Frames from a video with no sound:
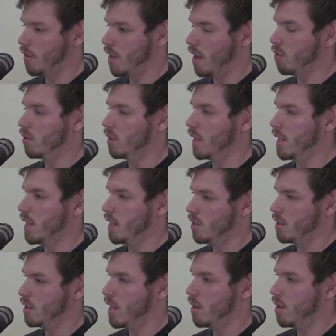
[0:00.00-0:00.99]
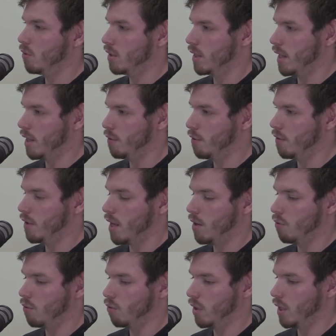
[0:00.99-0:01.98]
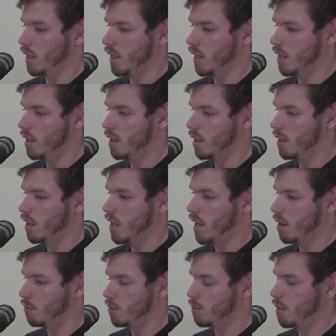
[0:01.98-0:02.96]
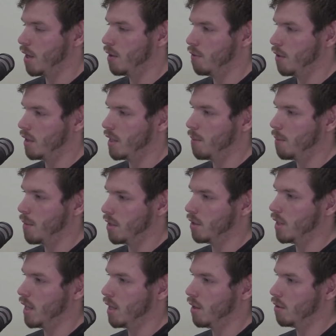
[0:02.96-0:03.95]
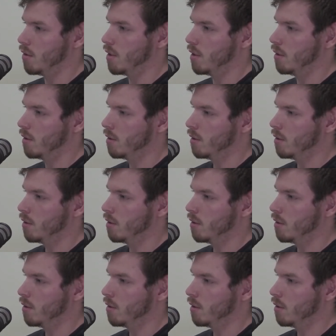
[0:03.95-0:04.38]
their release, their relief that really helps benefit their mental health.